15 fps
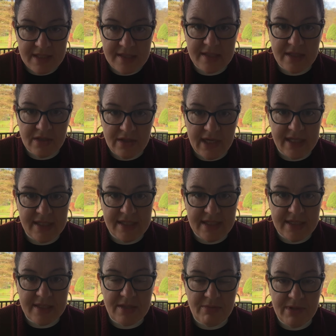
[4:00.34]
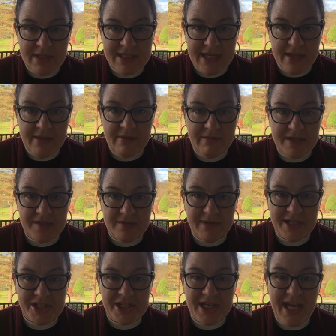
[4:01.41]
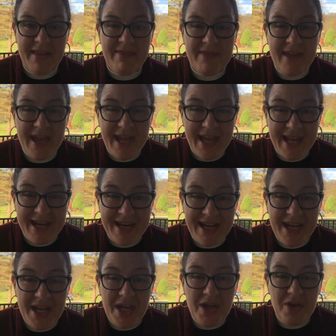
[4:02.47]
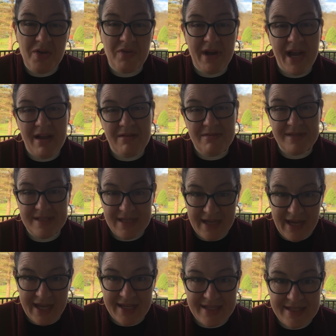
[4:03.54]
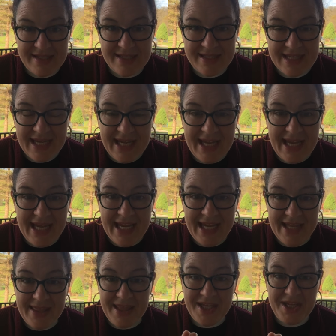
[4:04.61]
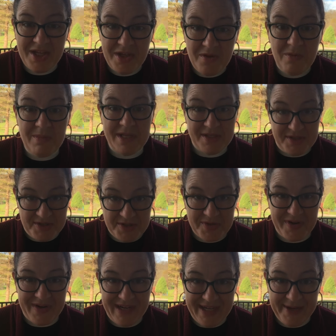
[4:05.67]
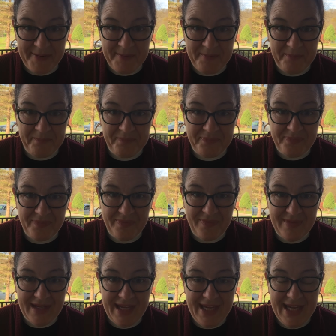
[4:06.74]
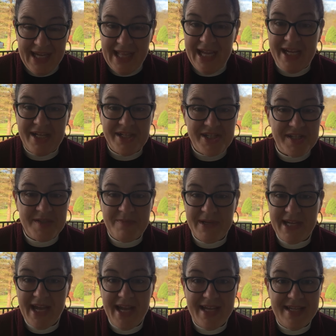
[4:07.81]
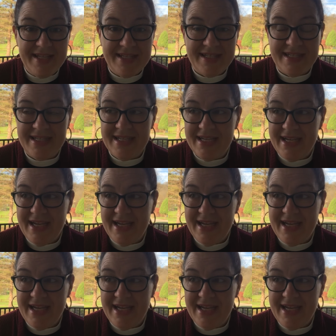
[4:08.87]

us in Christ's death, death, and resurrection, and then grounds us in the human story. Like, just because